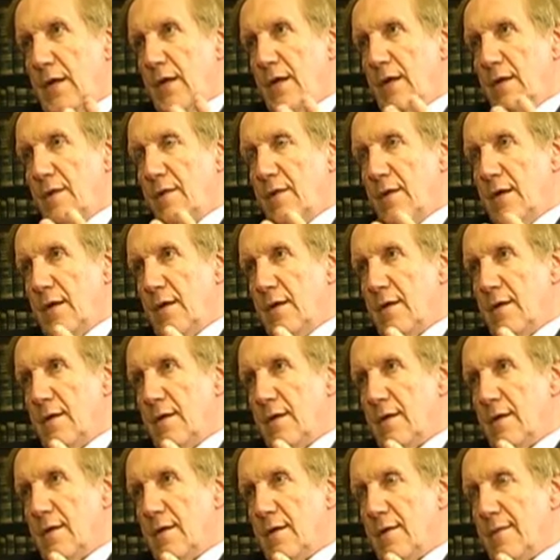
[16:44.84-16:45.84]
I think,
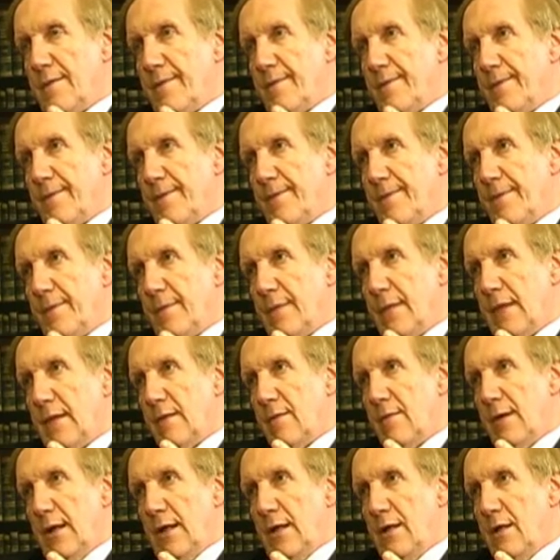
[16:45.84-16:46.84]

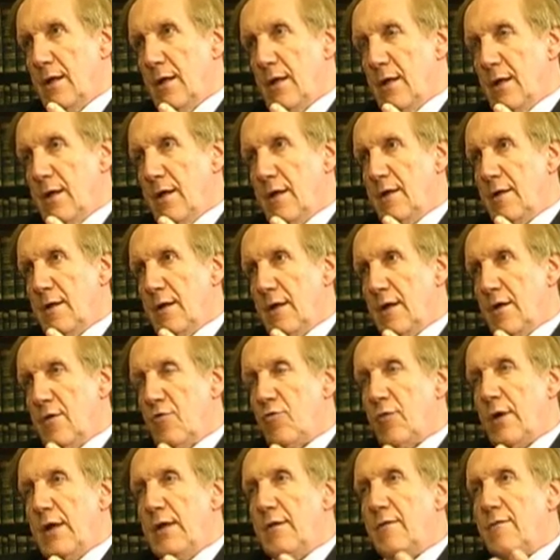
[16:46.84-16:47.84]
the
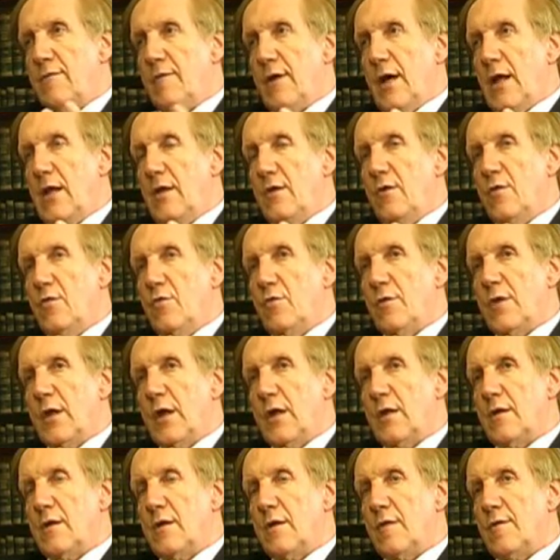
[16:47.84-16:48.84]
great value
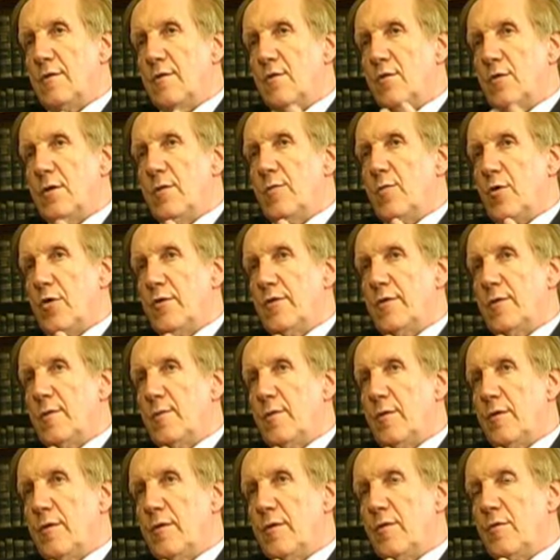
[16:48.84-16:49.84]
that is only
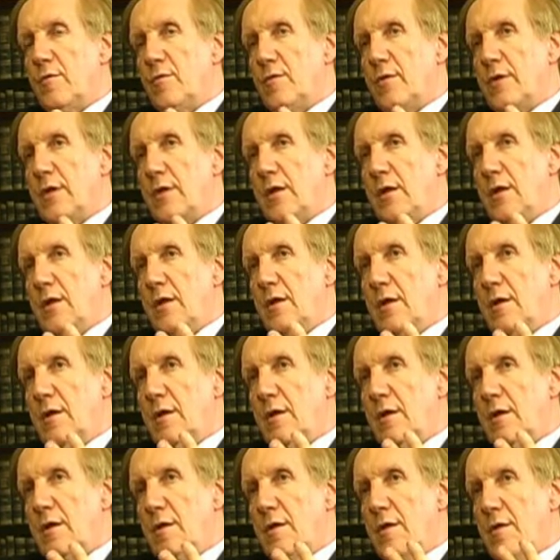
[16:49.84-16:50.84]
possible through the
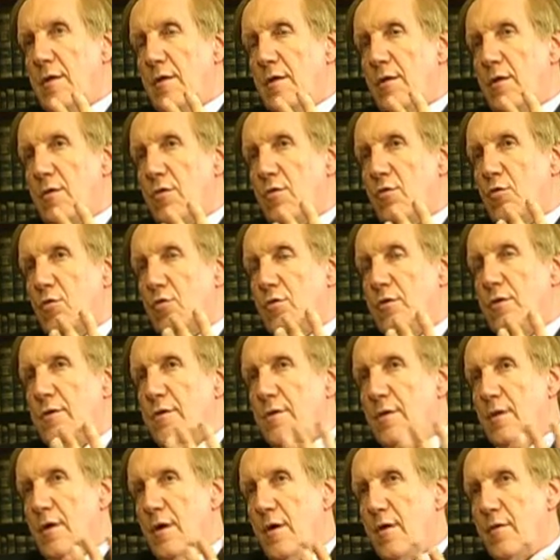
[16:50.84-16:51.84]

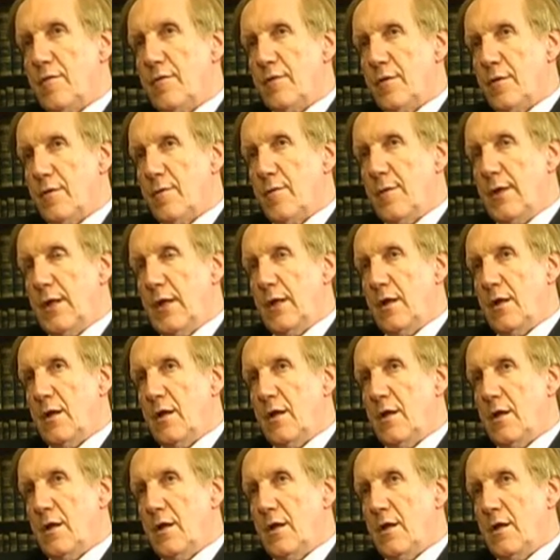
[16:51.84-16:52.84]
good of the will
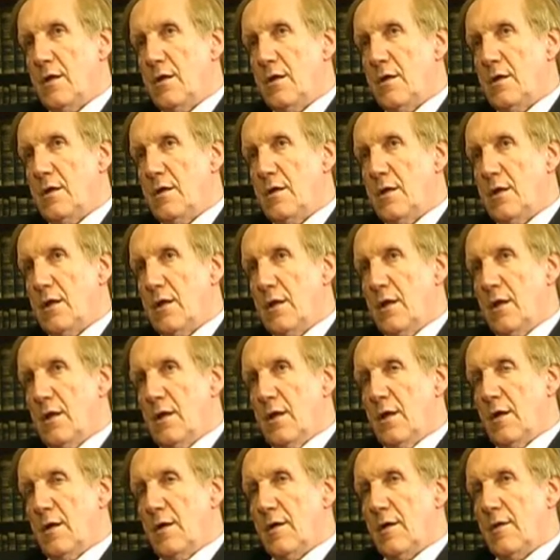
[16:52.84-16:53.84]

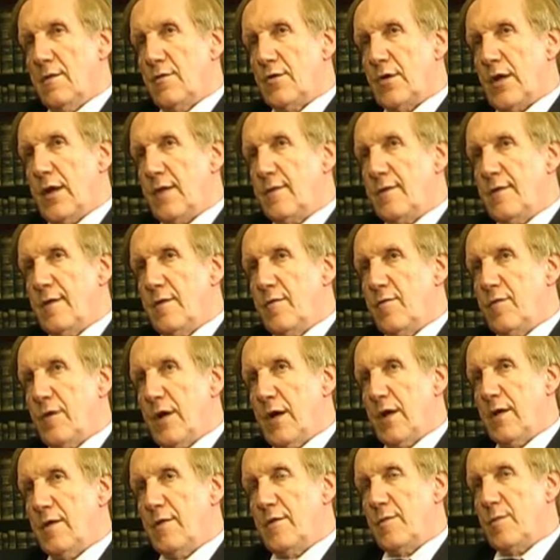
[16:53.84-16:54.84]

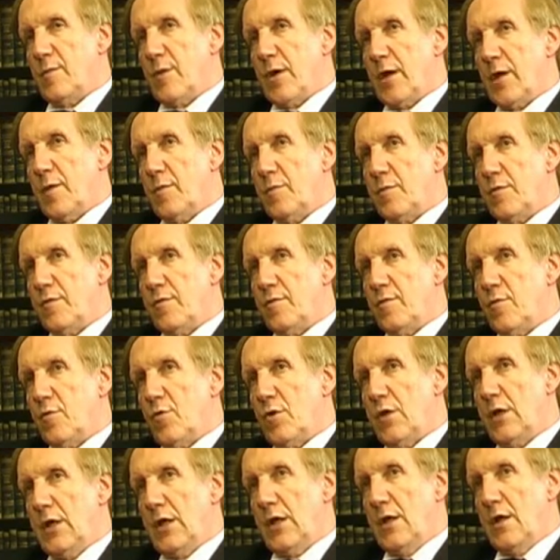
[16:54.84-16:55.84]
justifies perhaps
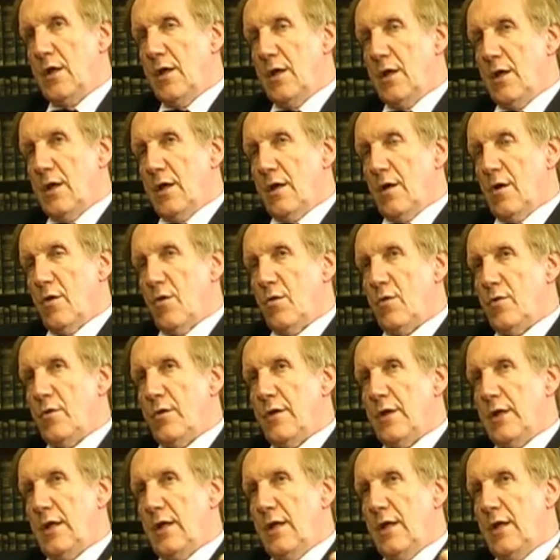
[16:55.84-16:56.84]
fully all
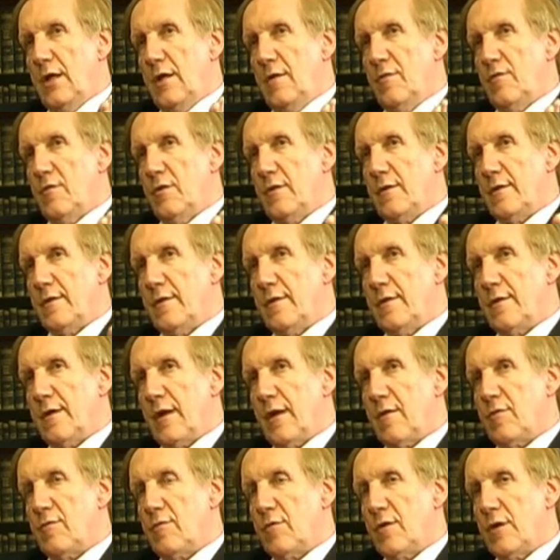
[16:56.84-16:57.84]
the evils and
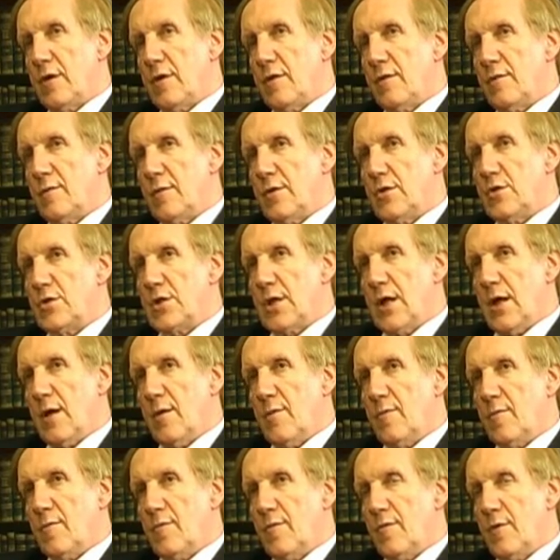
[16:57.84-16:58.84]
sufferings which
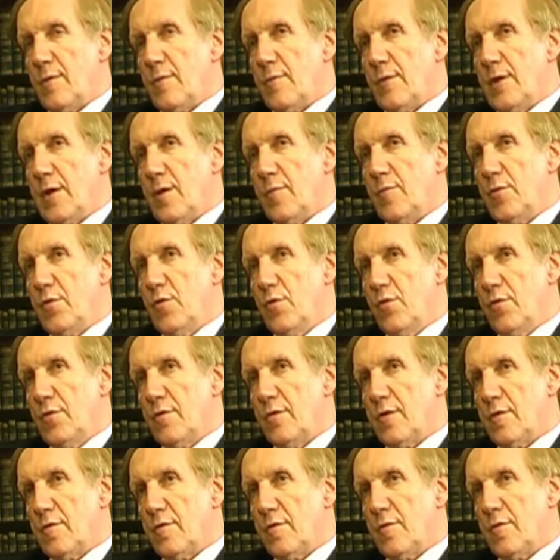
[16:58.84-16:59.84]
come from the
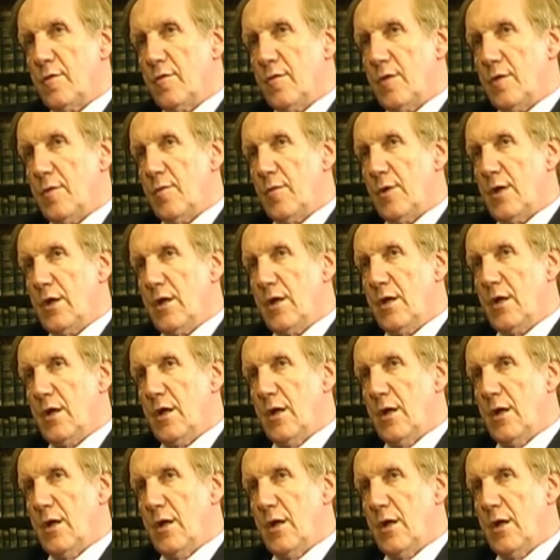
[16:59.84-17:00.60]
abuse of the free will.